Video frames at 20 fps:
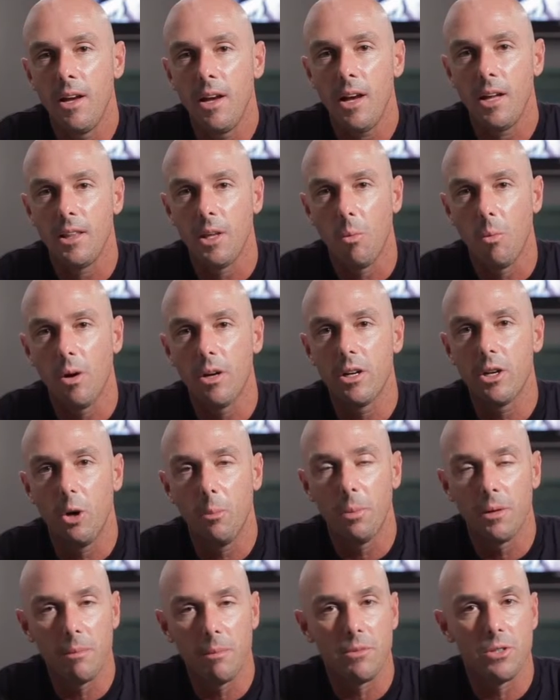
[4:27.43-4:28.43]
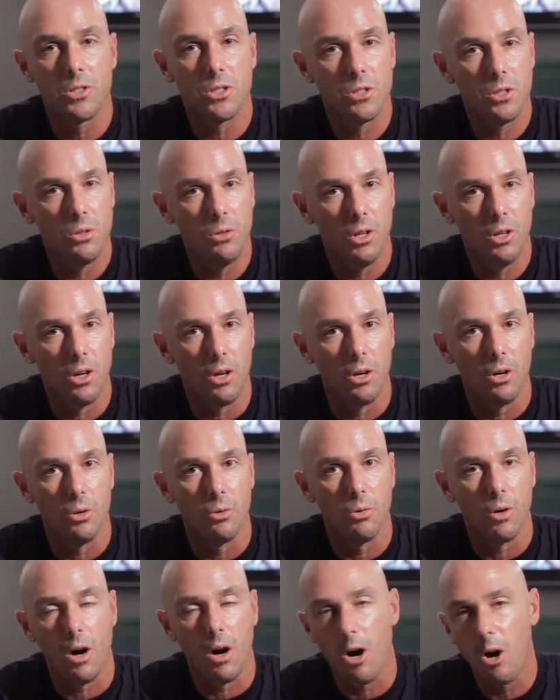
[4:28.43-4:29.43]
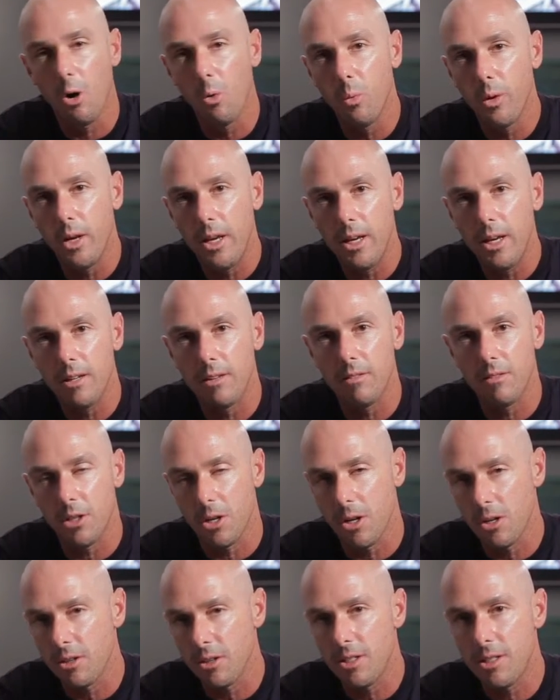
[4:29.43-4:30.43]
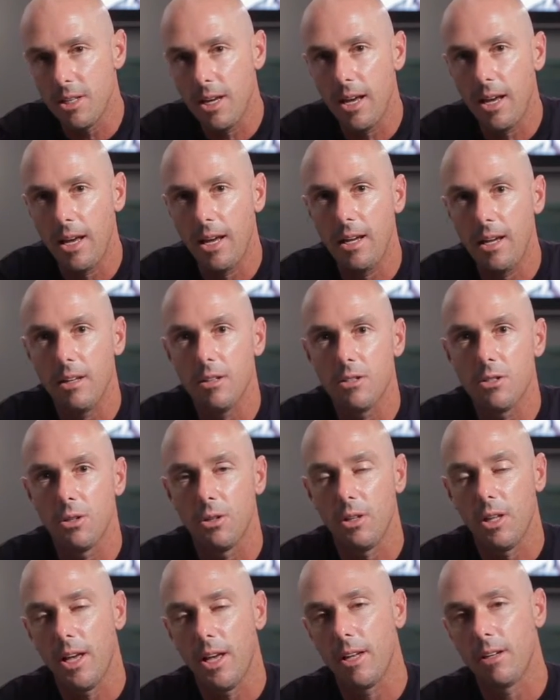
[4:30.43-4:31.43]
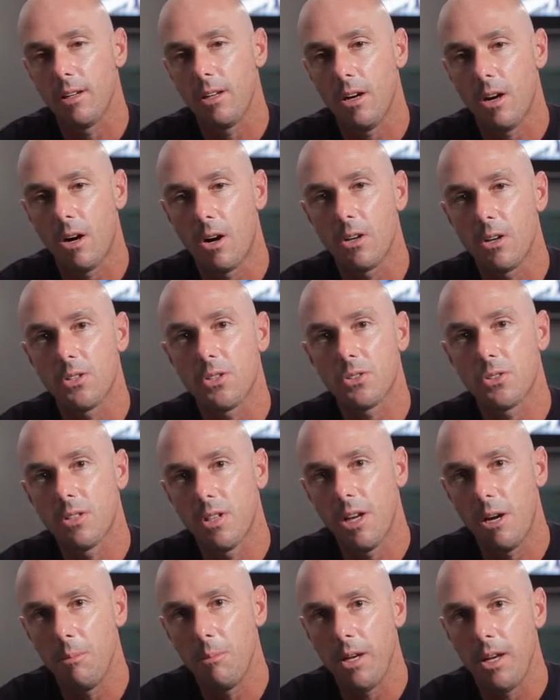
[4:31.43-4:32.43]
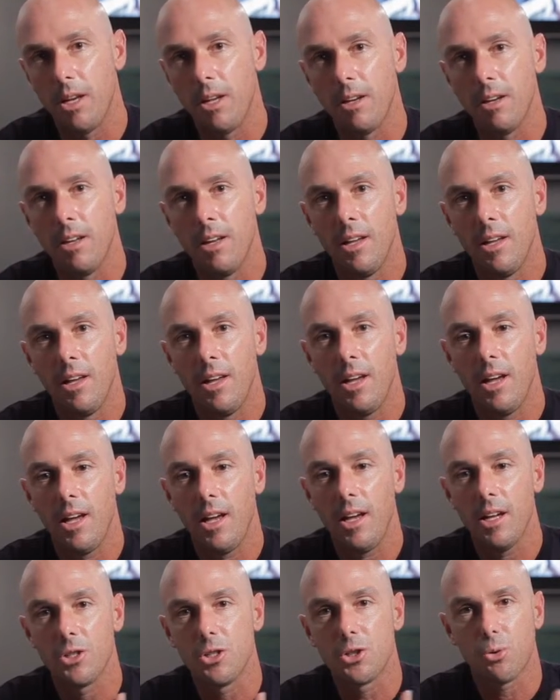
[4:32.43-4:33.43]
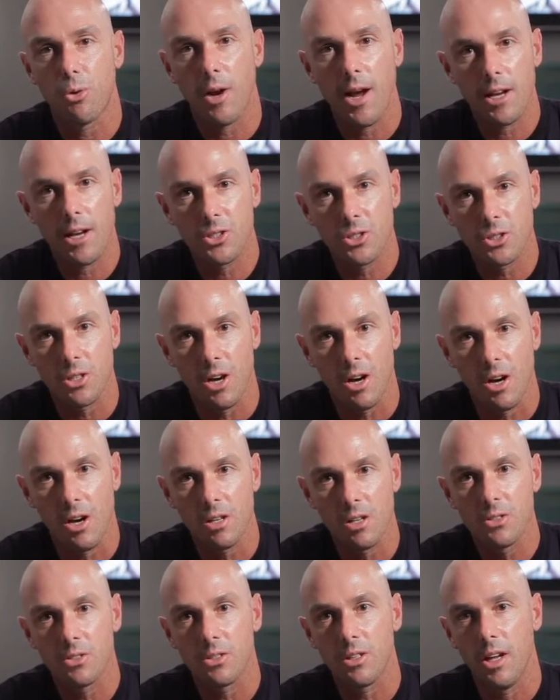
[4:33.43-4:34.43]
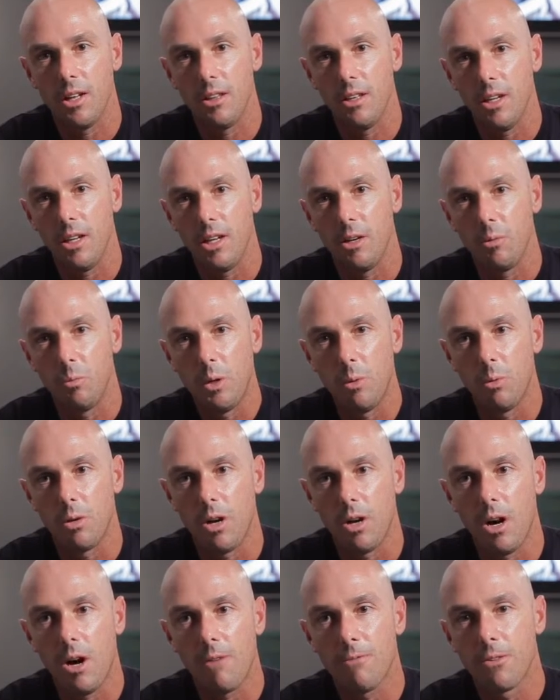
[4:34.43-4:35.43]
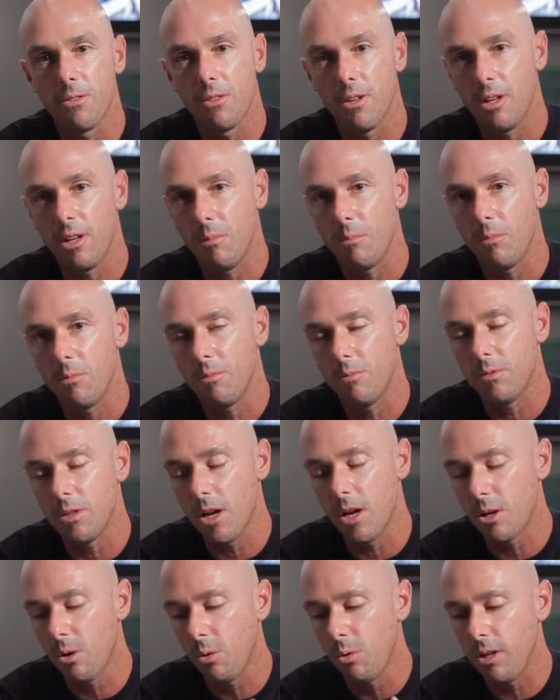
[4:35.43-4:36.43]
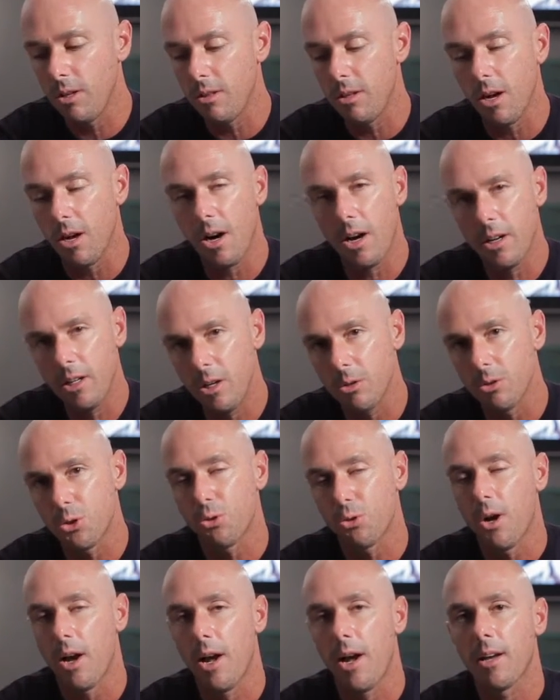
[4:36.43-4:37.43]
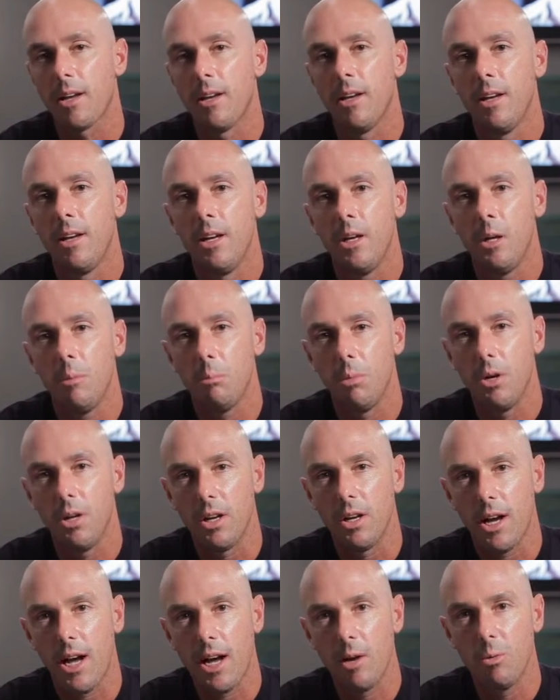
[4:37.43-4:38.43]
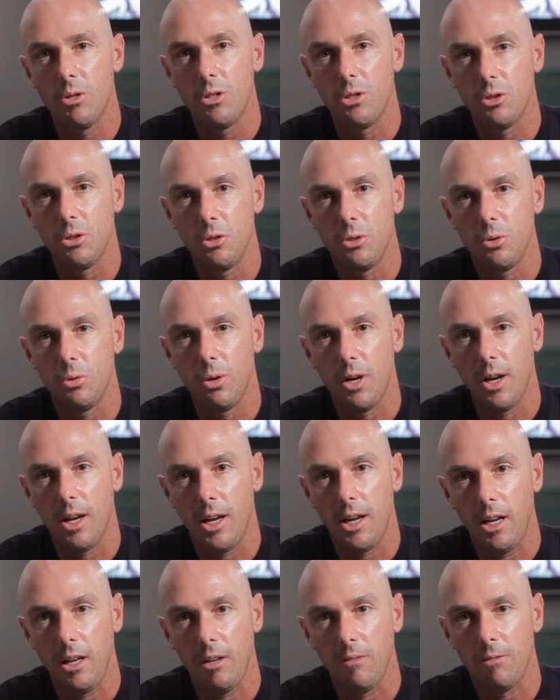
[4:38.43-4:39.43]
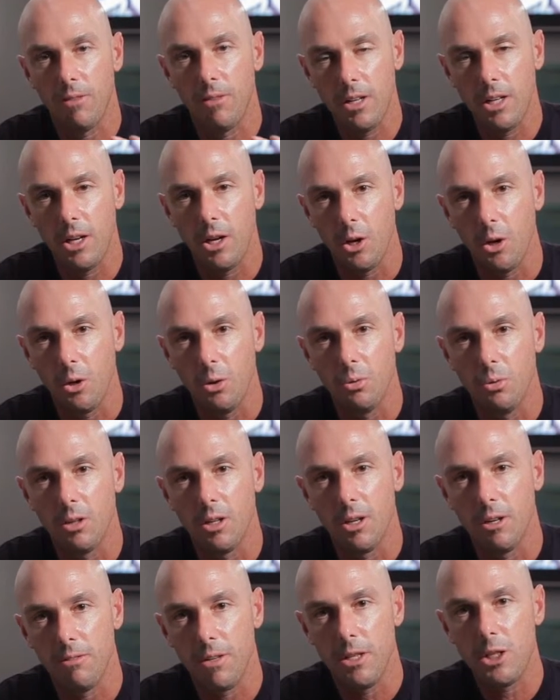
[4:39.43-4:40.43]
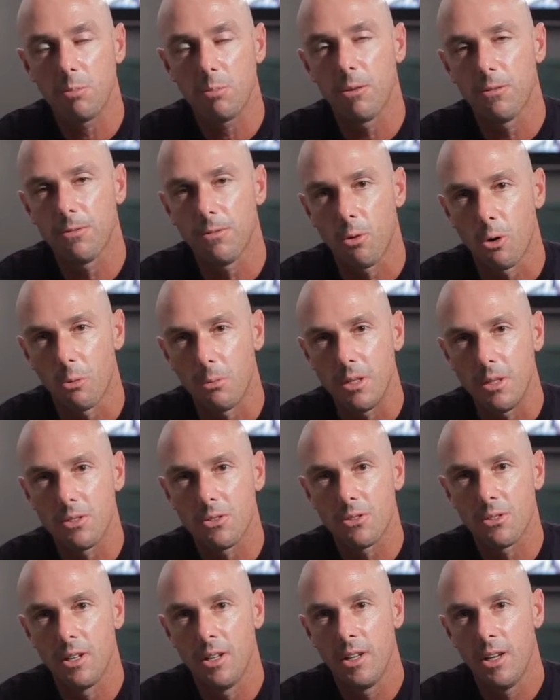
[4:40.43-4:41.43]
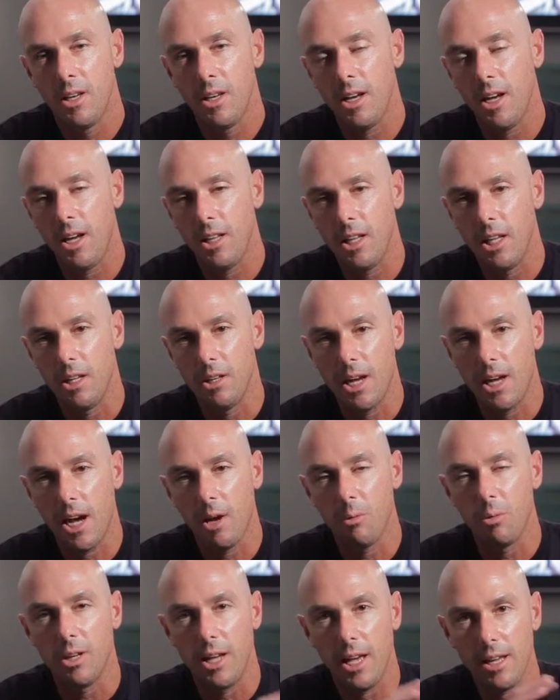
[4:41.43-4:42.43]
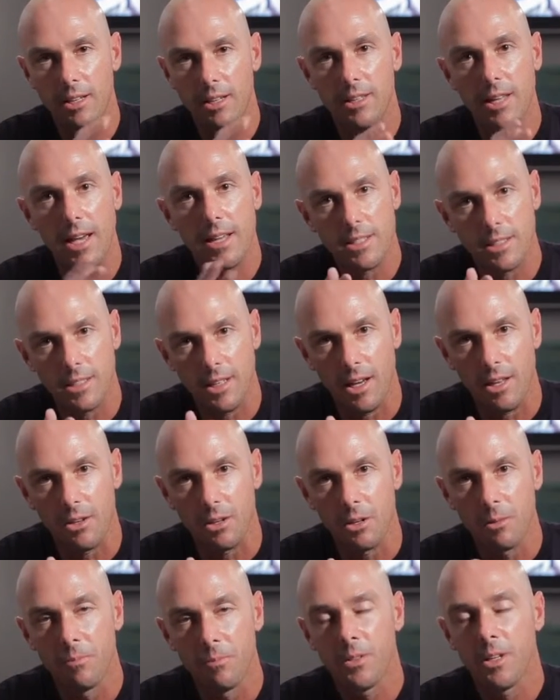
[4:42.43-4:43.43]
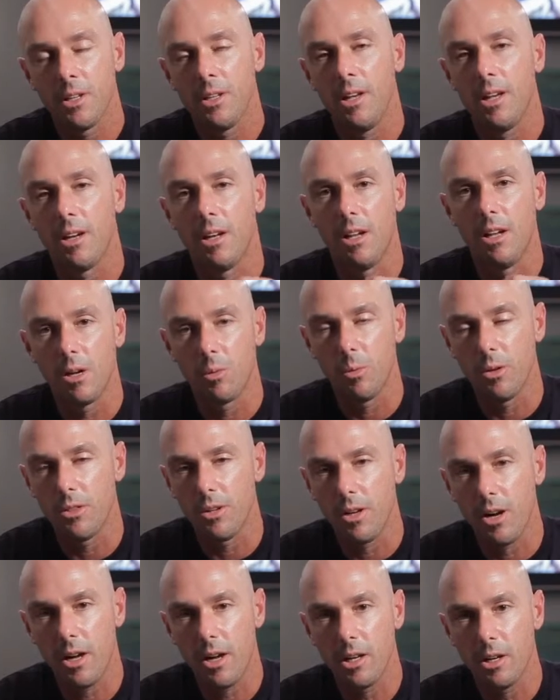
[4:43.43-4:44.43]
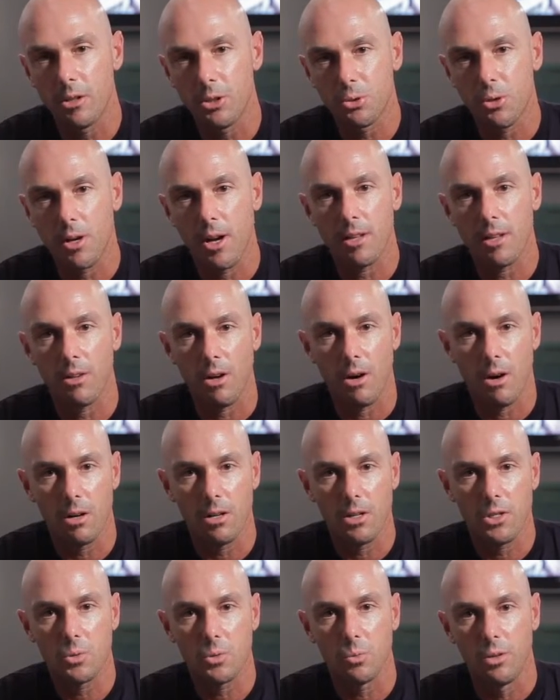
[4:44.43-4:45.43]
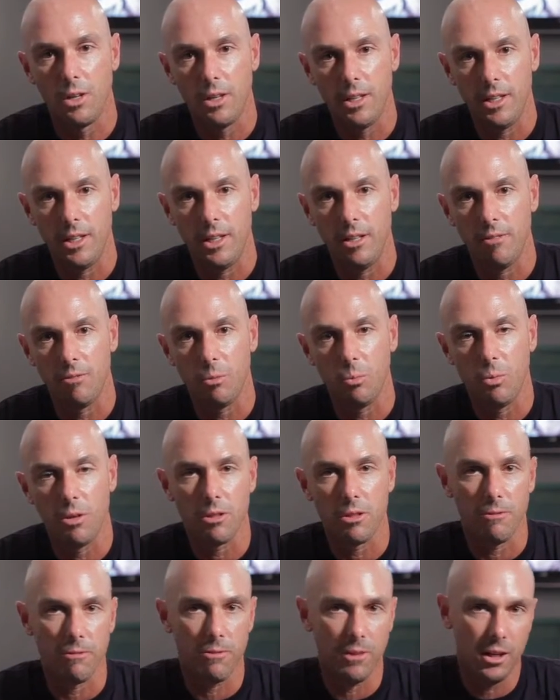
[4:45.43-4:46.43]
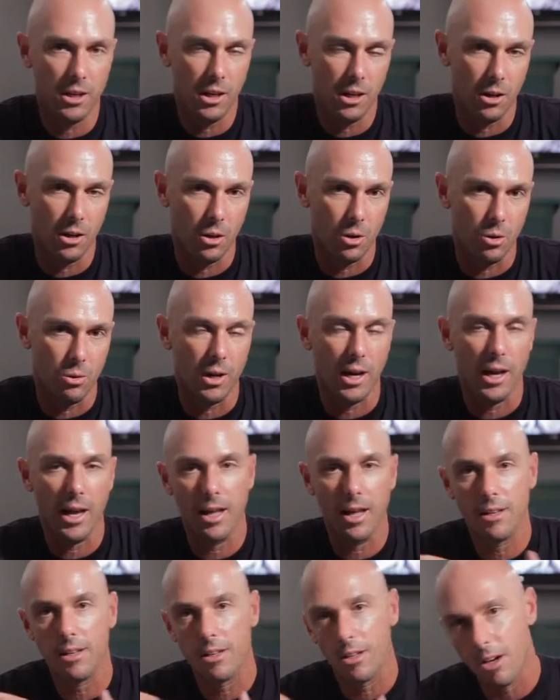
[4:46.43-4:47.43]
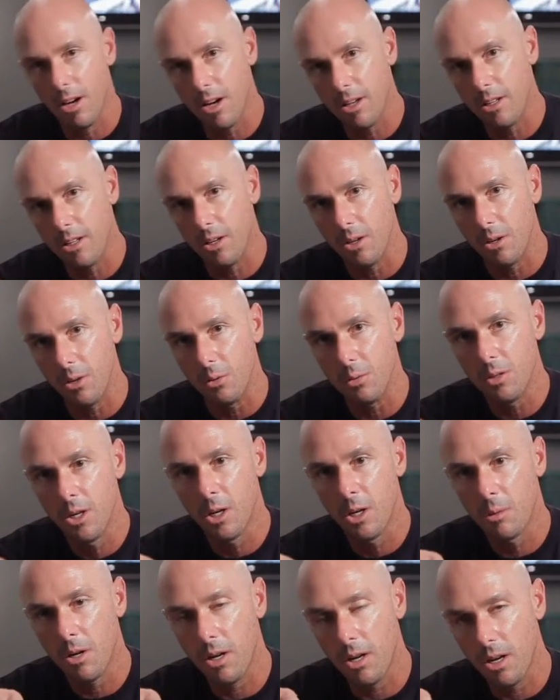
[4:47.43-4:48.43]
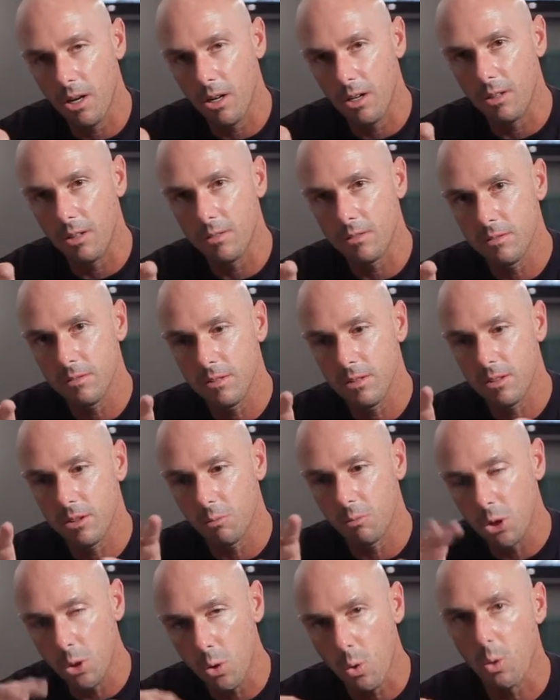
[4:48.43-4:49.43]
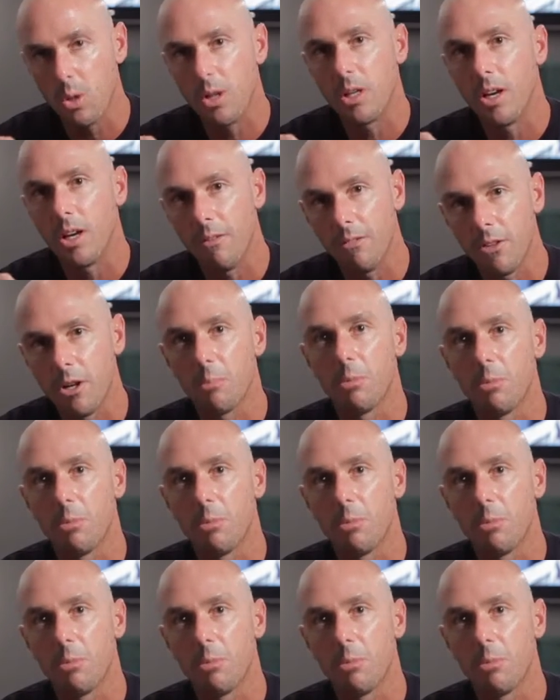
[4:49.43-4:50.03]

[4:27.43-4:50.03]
And they wanted to open up the studio all week during the day to let artists come in and track songs, and then we would offer them not only the audio track, but I would do a video of each performance, and then I would edit that together. And along with the audio track, the artist would leave with a video and an audio uh, recording of their